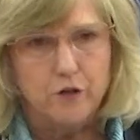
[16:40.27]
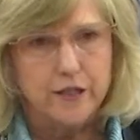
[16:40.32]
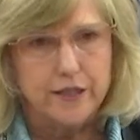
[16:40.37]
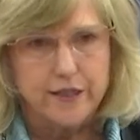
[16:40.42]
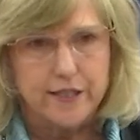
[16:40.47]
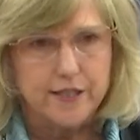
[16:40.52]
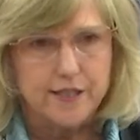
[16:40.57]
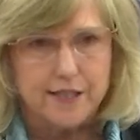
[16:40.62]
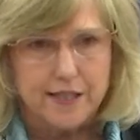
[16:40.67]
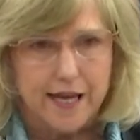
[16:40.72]
in
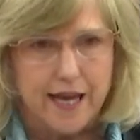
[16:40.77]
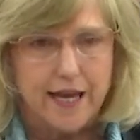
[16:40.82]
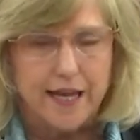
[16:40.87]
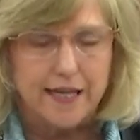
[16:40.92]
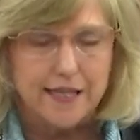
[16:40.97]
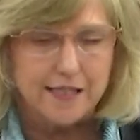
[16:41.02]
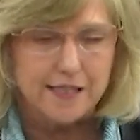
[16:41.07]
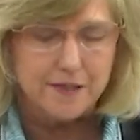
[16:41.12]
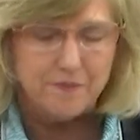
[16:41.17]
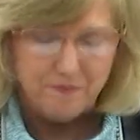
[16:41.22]
this
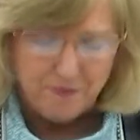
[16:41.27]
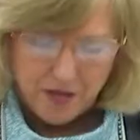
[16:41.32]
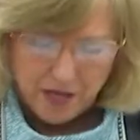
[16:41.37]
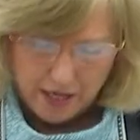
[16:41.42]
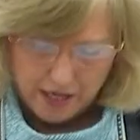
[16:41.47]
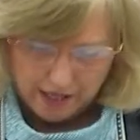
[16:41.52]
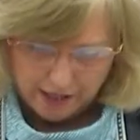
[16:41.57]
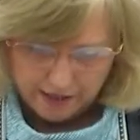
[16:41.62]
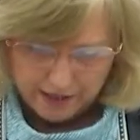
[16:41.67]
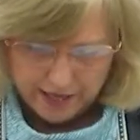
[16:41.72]
case
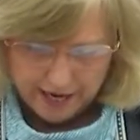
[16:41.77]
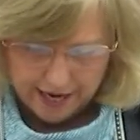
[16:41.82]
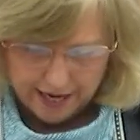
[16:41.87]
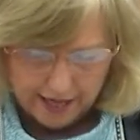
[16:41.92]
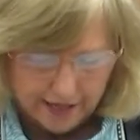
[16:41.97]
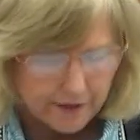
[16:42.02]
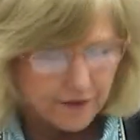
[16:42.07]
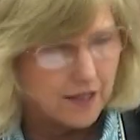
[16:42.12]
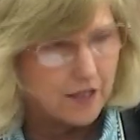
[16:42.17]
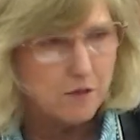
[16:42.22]

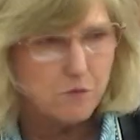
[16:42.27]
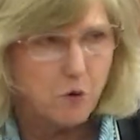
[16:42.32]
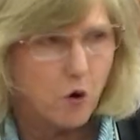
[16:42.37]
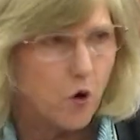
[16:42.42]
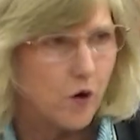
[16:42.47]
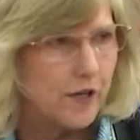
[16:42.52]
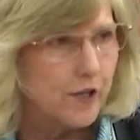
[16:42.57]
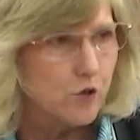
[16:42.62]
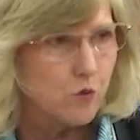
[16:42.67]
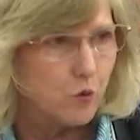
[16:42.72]
that these
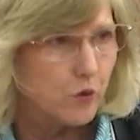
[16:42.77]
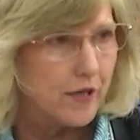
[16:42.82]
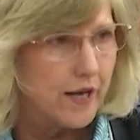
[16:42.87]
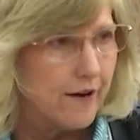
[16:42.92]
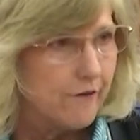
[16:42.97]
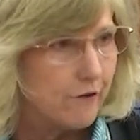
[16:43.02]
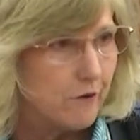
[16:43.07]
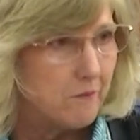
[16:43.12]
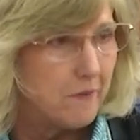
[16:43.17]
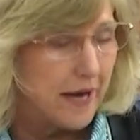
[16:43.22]
parties were
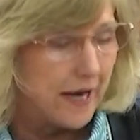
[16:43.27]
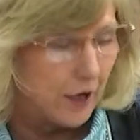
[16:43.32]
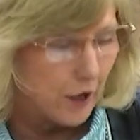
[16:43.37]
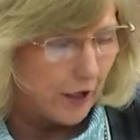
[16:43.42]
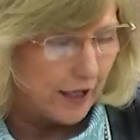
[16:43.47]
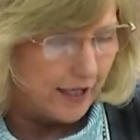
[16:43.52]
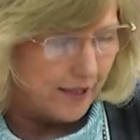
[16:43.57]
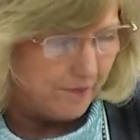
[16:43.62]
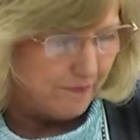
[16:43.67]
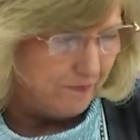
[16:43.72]
never
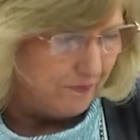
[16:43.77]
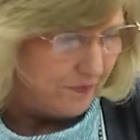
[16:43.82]
married.